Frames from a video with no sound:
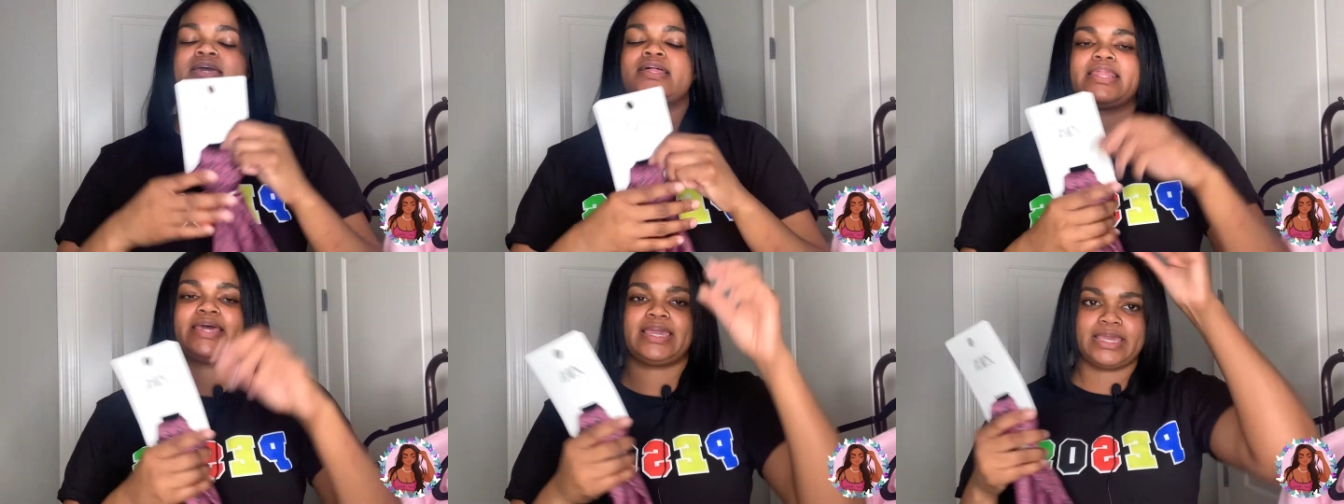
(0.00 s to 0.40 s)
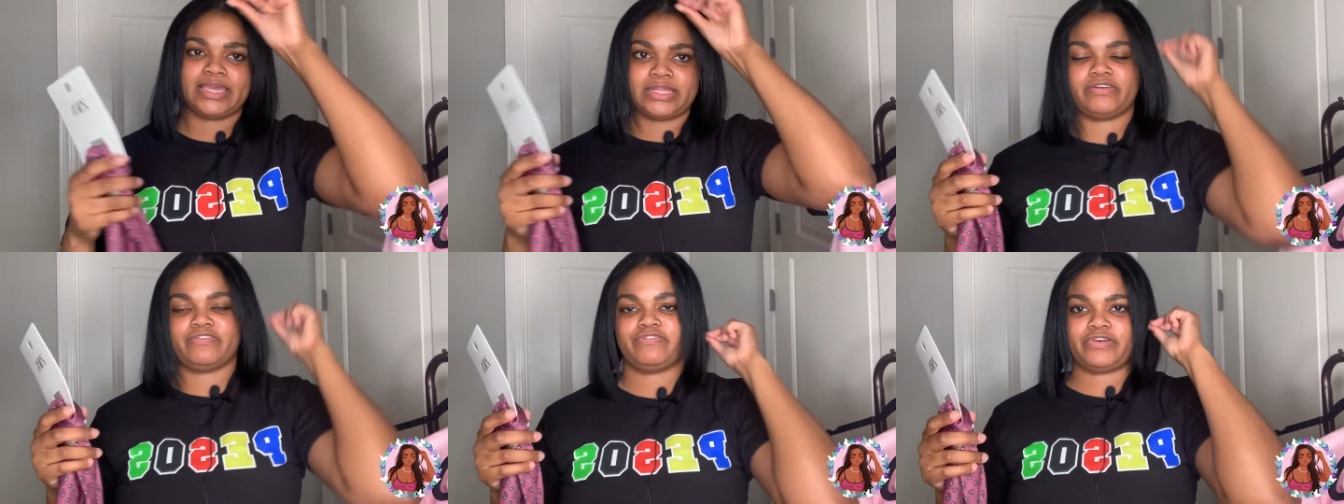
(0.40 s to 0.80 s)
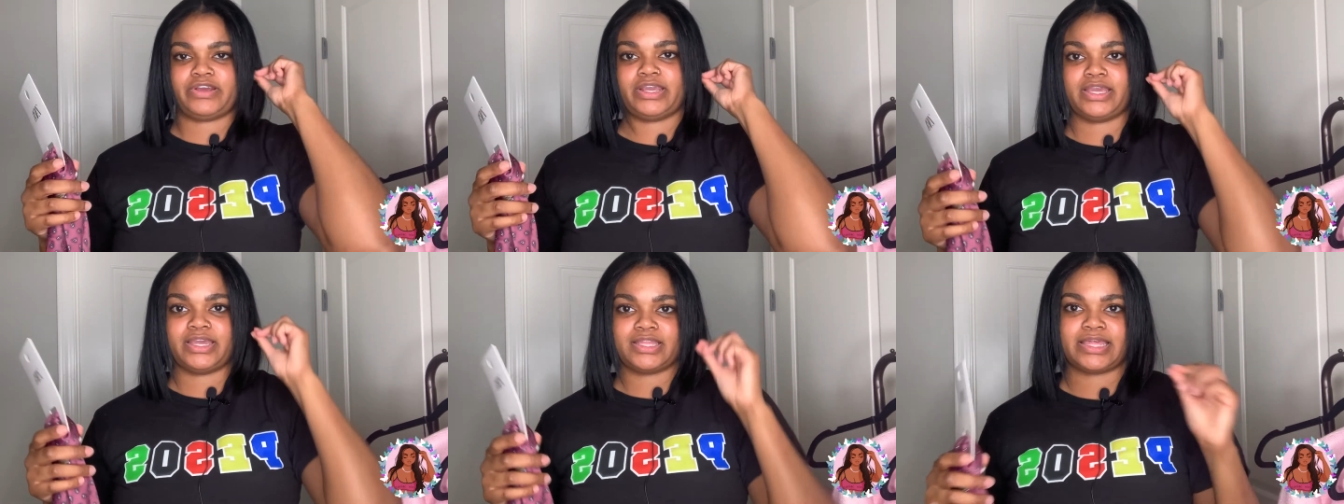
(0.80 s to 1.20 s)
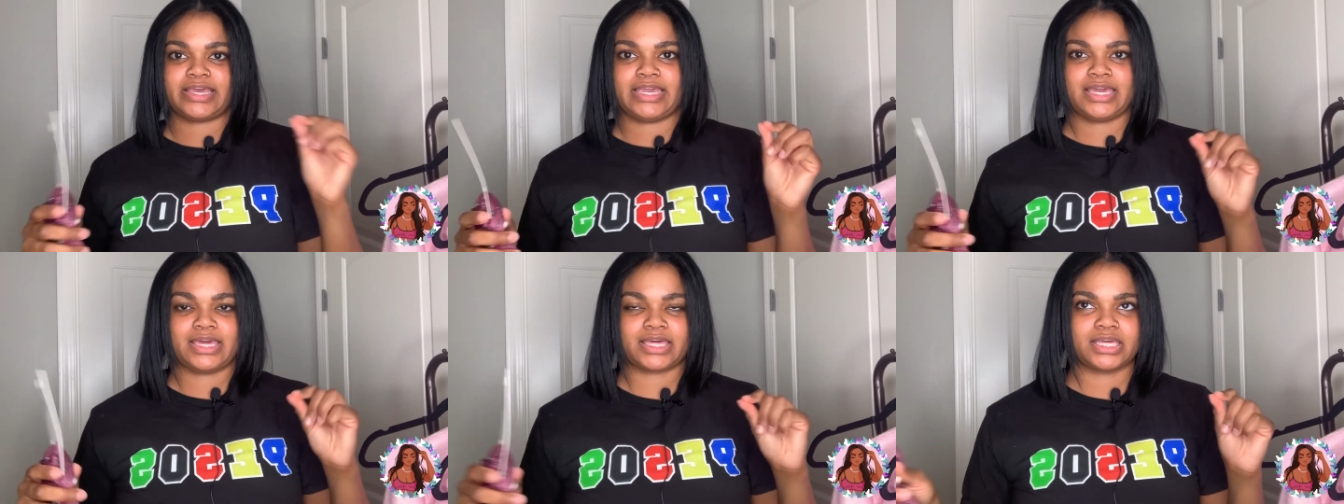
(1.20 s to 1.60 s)
like in the front,
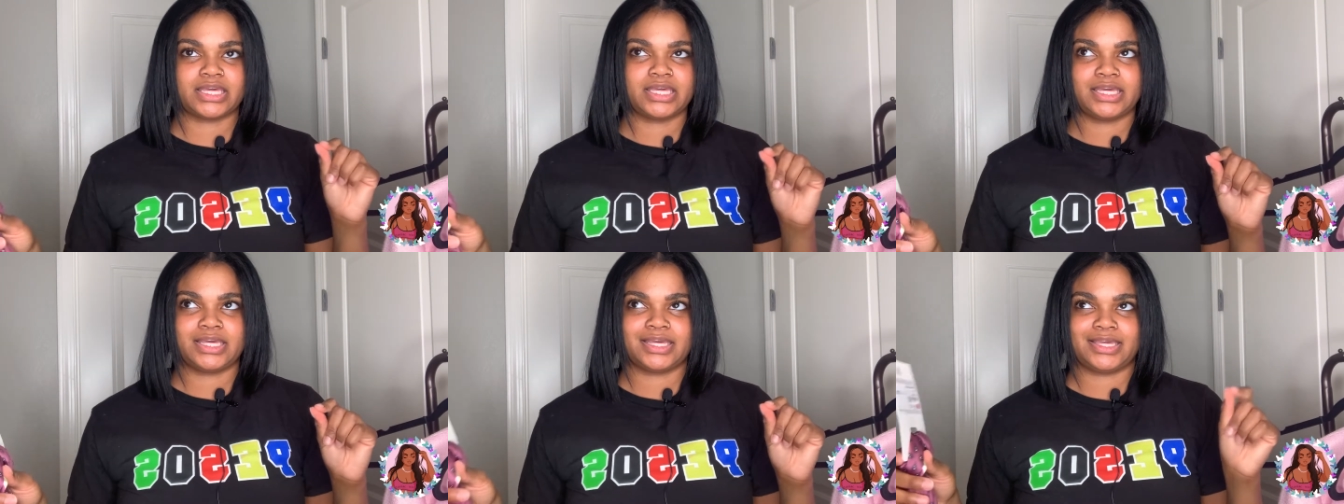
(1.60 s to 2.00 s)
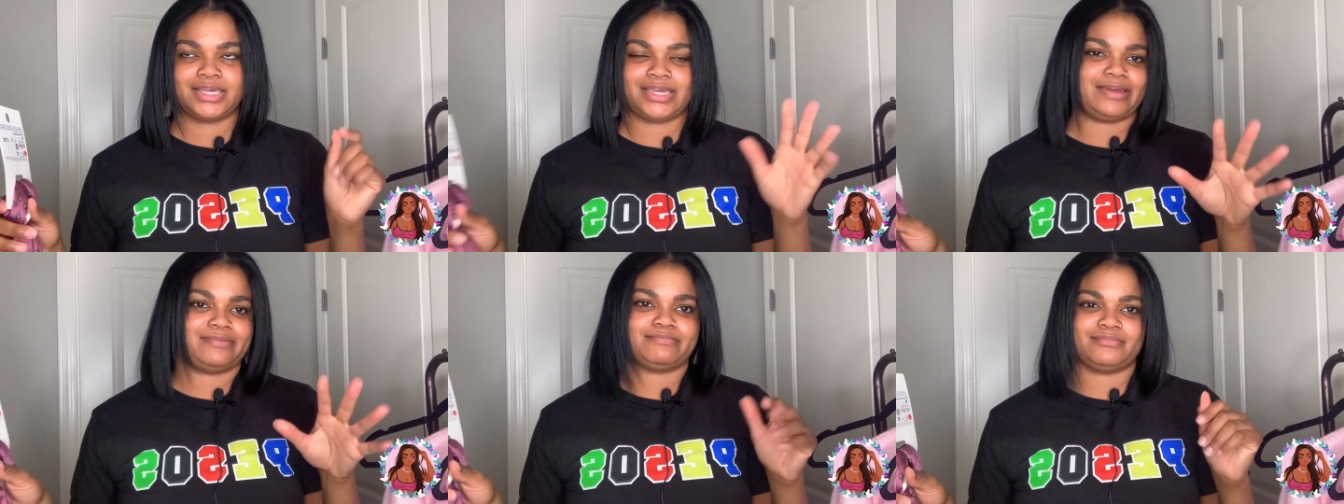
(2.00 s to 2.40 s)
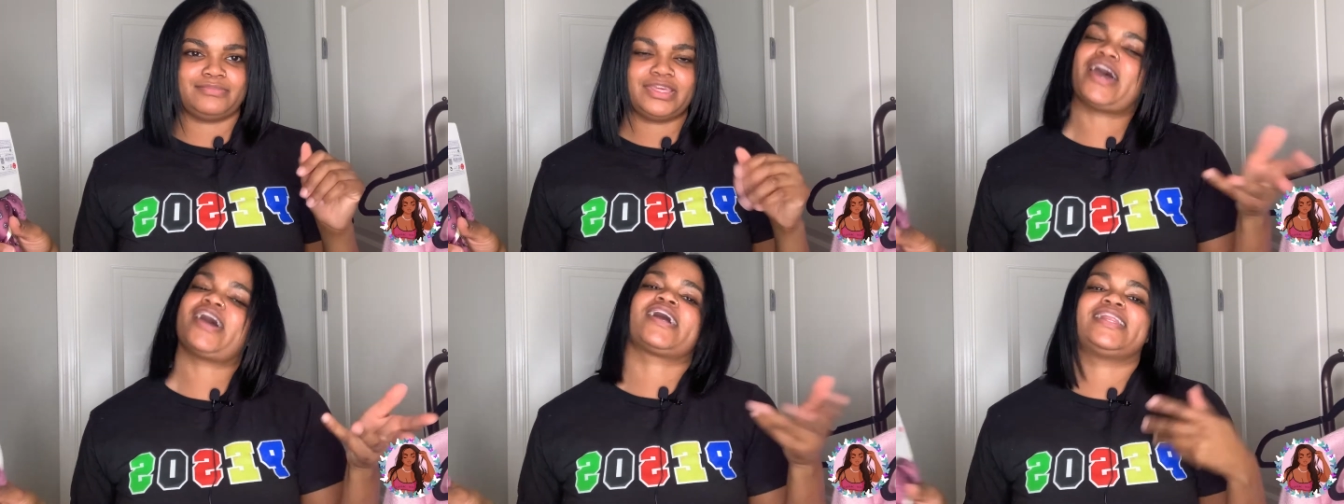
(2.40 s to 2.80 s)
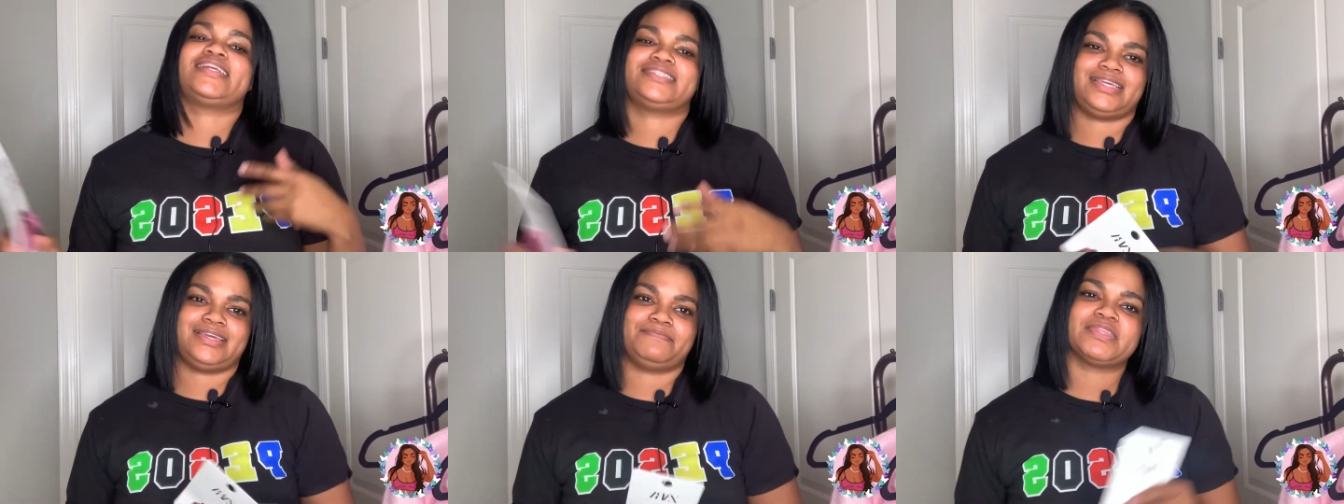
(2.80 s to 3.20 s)
like yeah. Y'all gotta
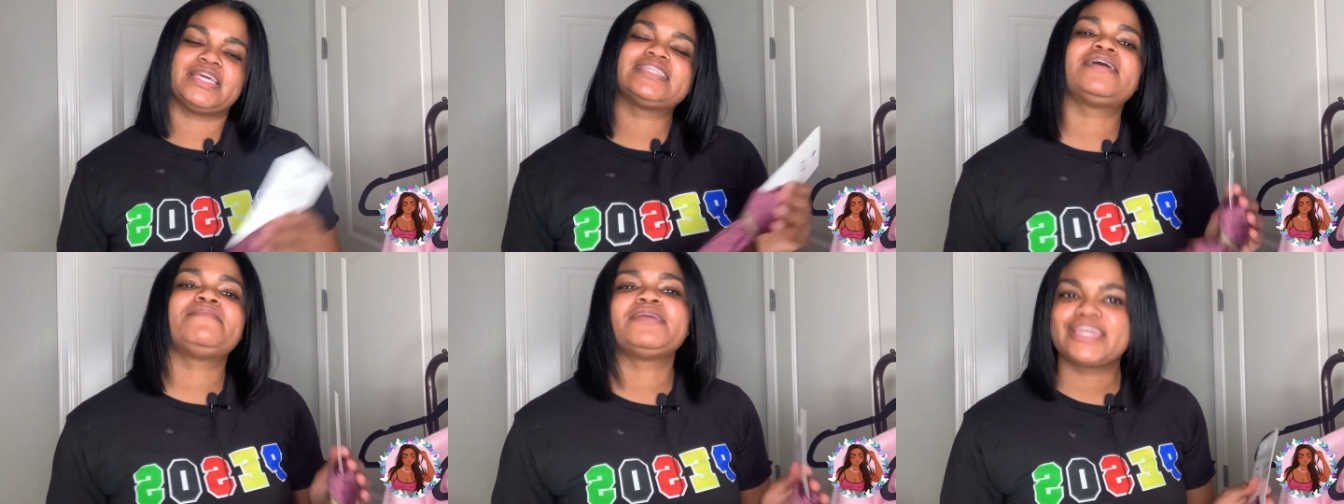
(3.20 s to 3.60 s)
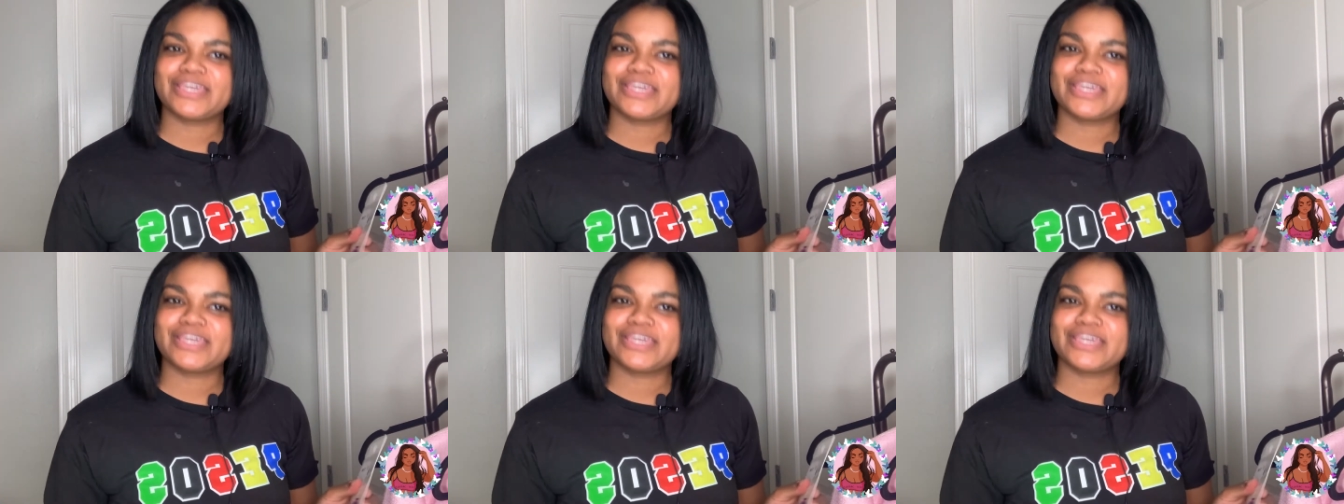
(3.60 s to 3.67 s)
see. It's gonna be